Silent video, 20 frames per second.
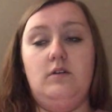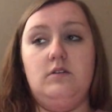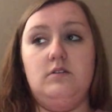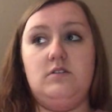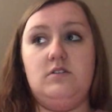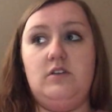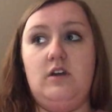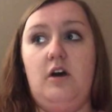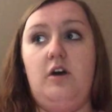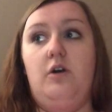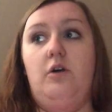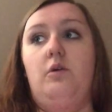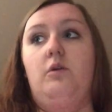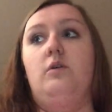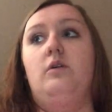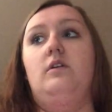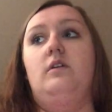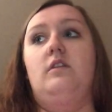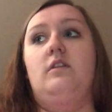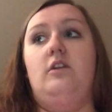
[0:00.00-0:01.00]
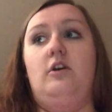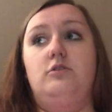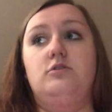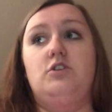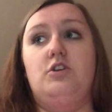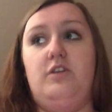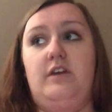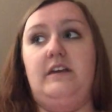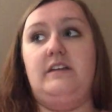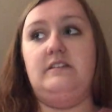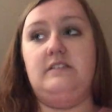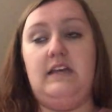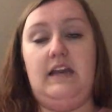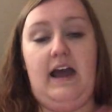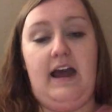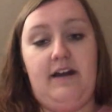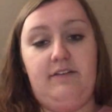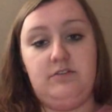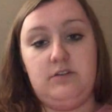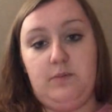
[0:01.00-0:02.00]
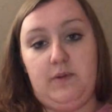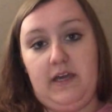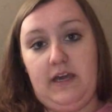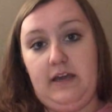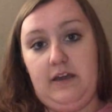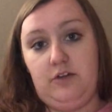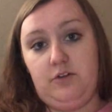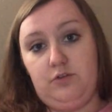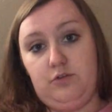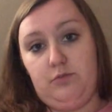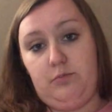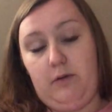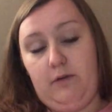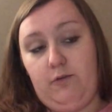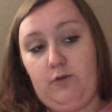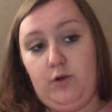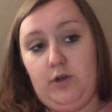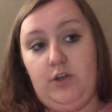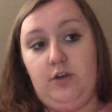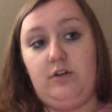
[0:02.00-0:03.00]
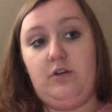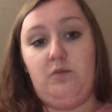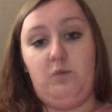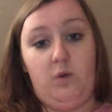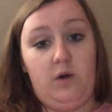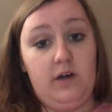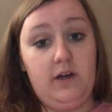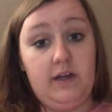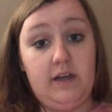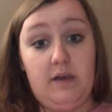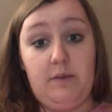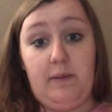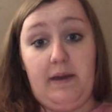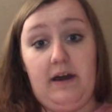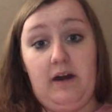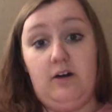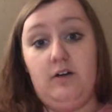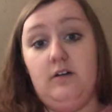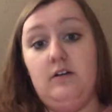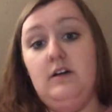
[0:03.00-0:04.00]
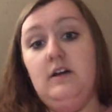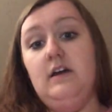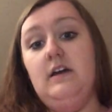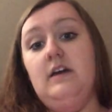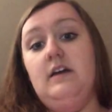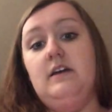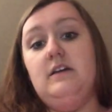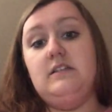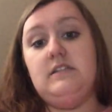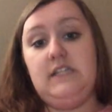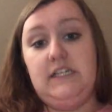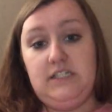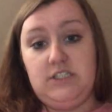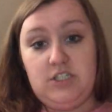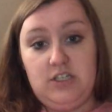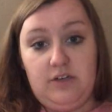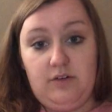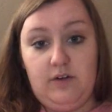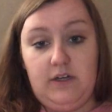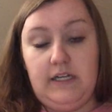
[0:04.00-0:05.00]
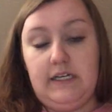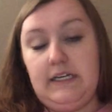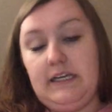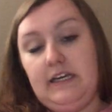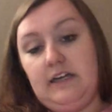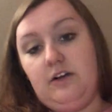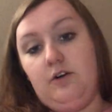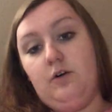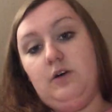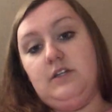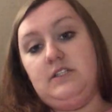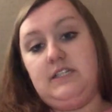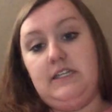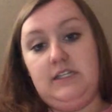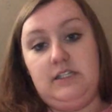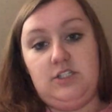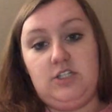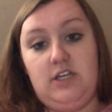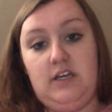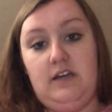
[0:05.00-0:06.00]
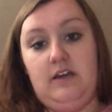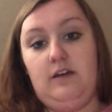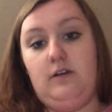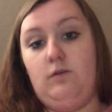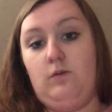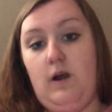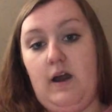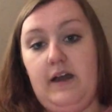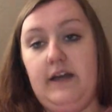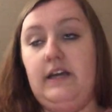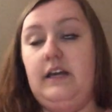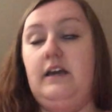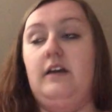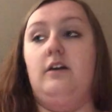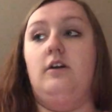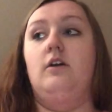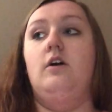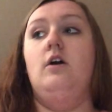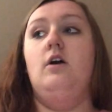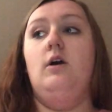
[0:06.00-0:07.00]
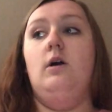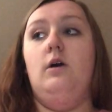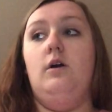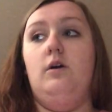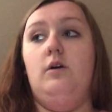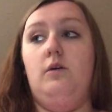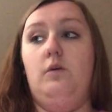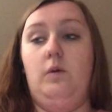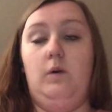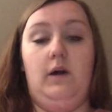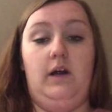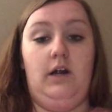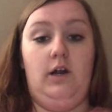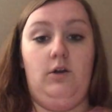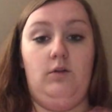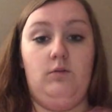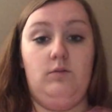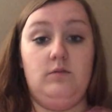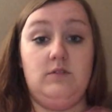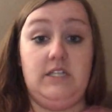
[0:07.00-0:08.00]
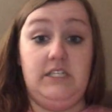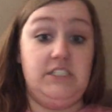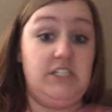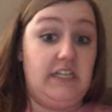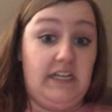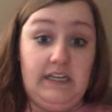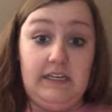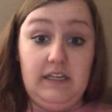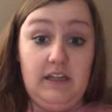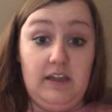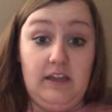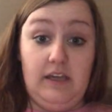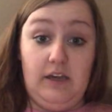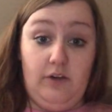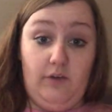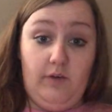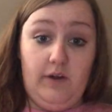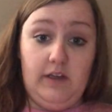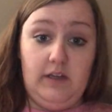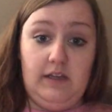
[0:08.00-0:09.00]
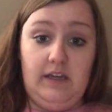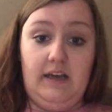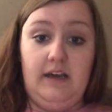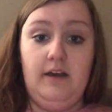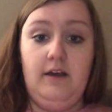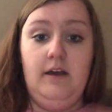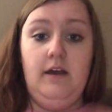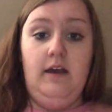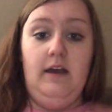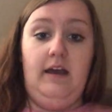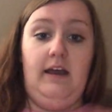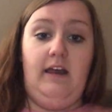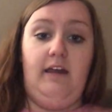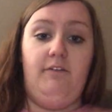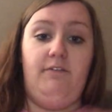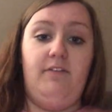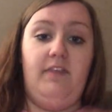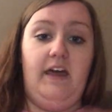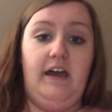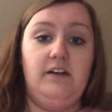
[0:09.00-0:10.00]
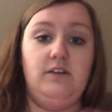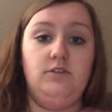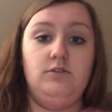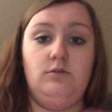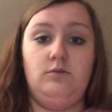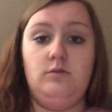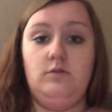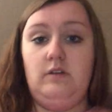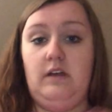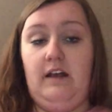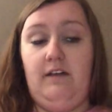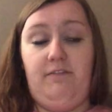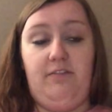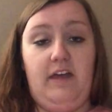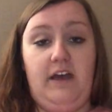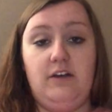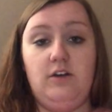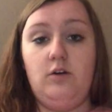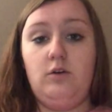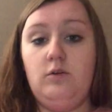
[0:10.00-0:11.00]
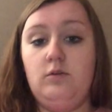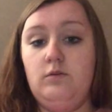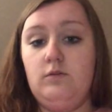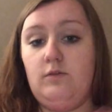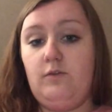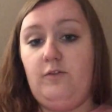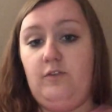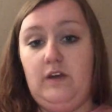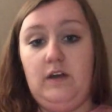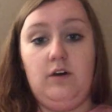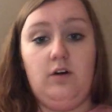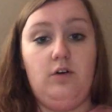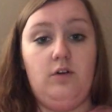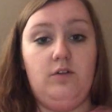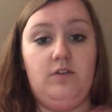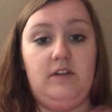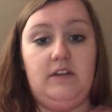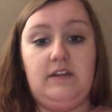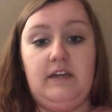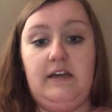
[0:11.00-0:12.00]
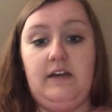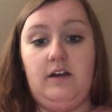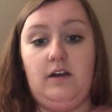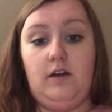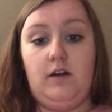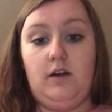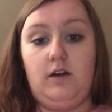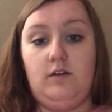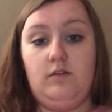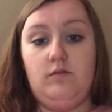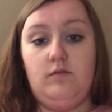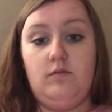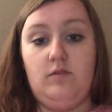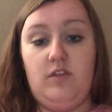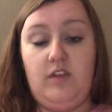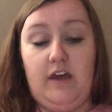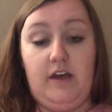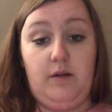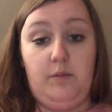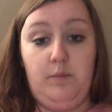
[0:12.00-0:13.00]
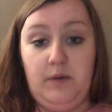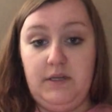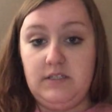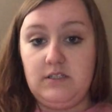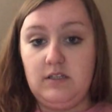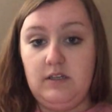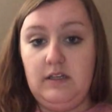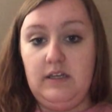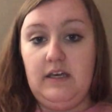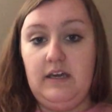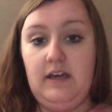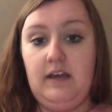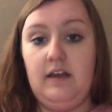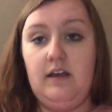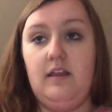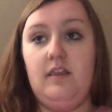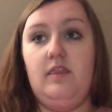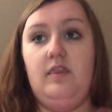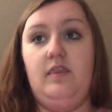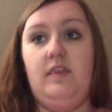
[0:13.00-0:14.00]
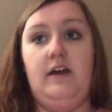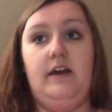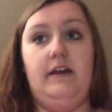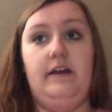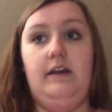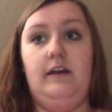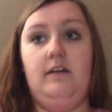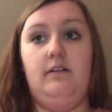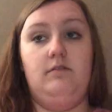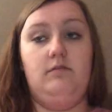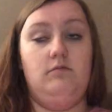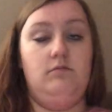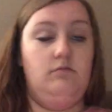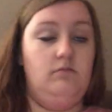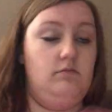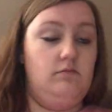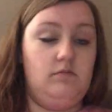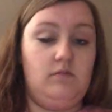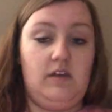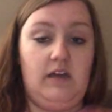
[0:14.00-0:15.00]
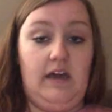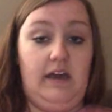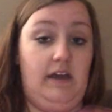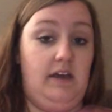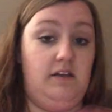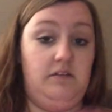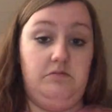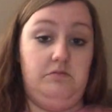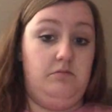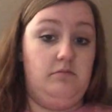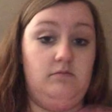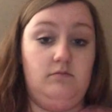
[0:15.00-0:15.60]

So those are things that have to be handled before you can worry about teaching reading or teaching writing or teaching anything, really. If they don't feel that they are there mentally, they can't